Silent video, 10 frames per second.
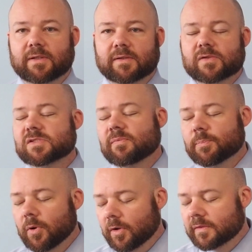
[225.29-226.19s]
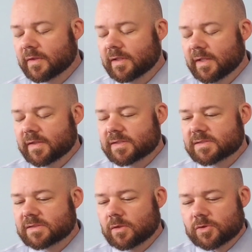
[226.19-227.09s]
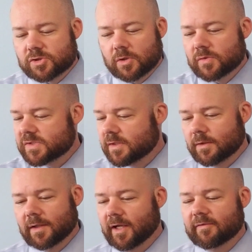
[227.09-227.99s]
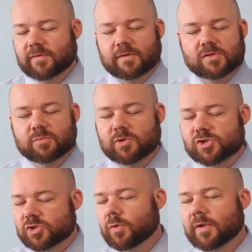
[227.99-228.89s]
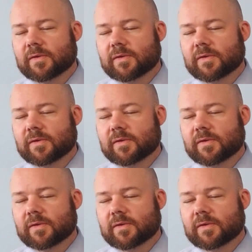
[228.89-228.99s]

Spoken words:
There's a part that shows in their life that there's more joy,